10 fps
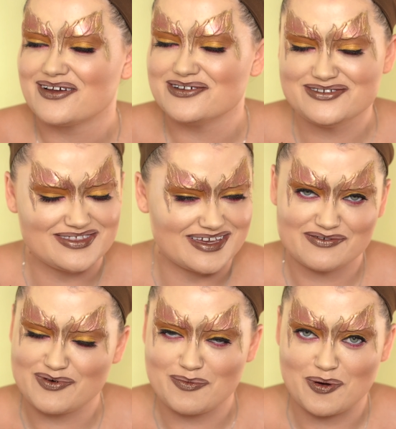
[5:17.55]
Could you think
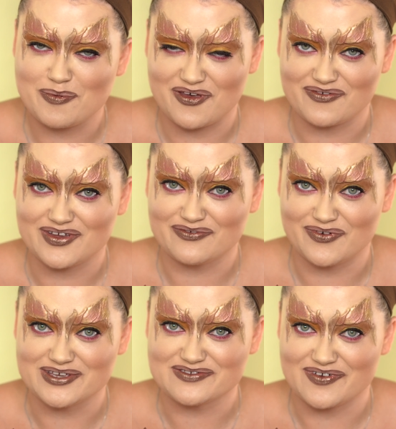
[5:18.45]
of a more perfect
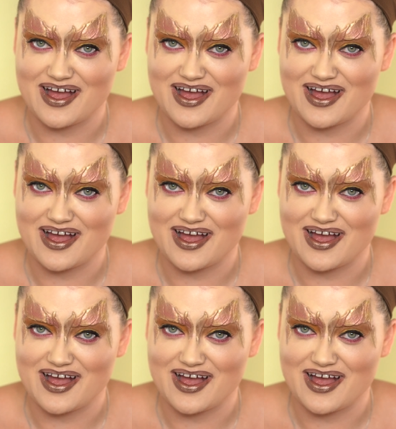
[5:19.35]
voice for